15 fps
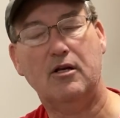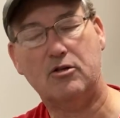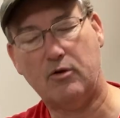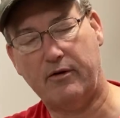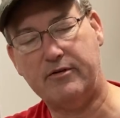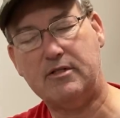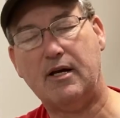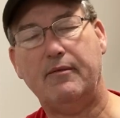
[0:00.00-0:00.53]
So
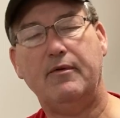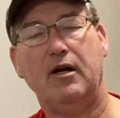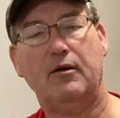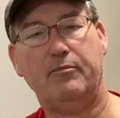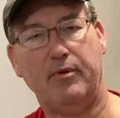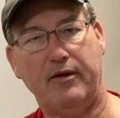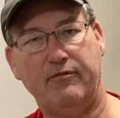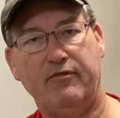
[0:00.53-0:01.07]
every time the
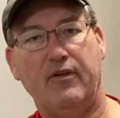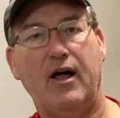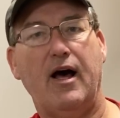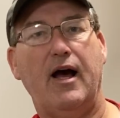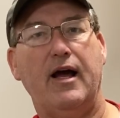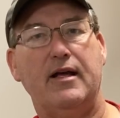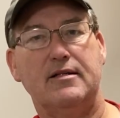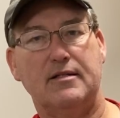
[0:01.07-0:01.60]
airplane
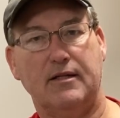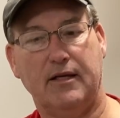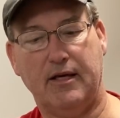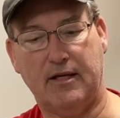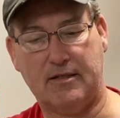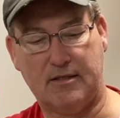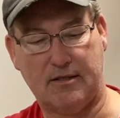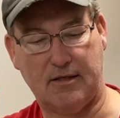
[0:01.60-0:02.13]
flies and it
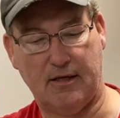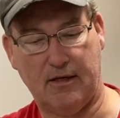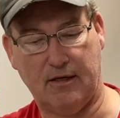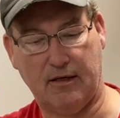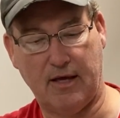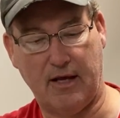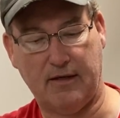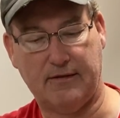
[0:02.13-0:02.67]
gets
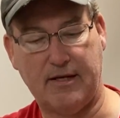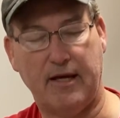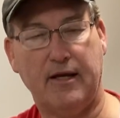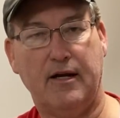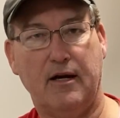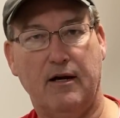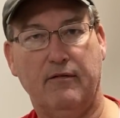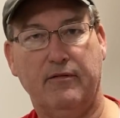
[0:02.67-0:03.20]
kind of taken
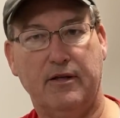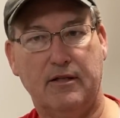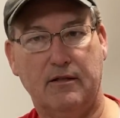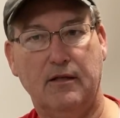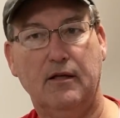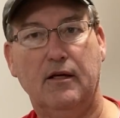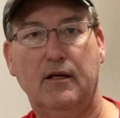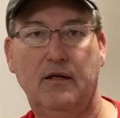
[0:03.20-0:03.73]
care of, get
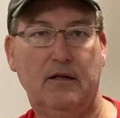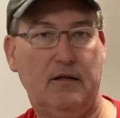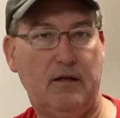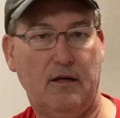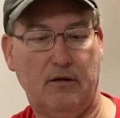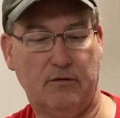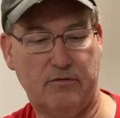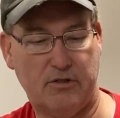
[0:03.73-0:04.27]

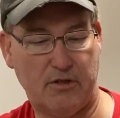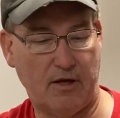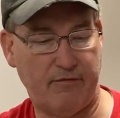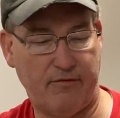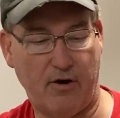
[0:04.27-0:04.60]
stuff